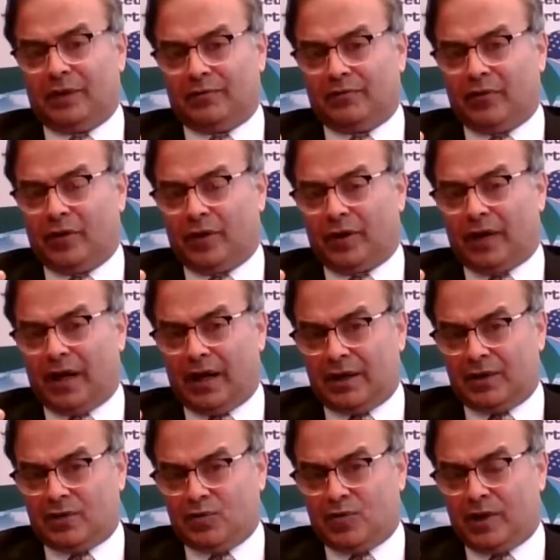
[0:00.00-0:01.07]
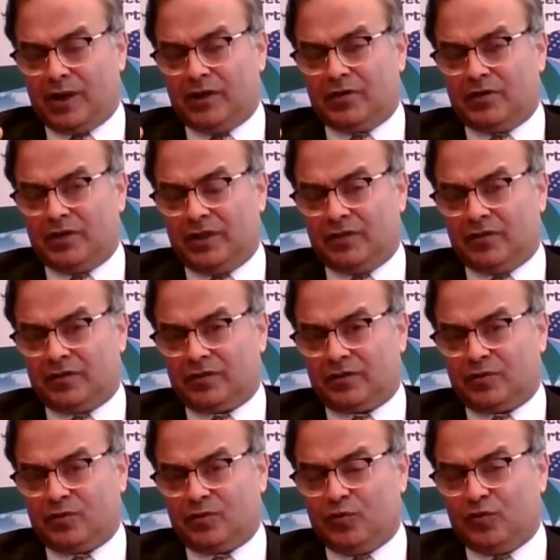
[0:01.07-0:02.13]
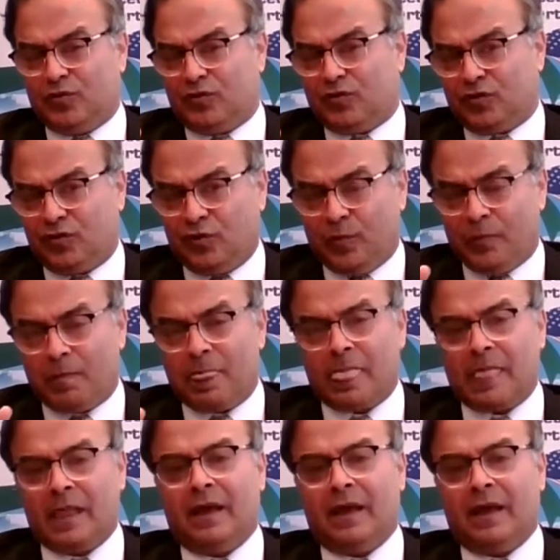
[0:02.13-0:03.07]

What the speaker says: for our two countries to resume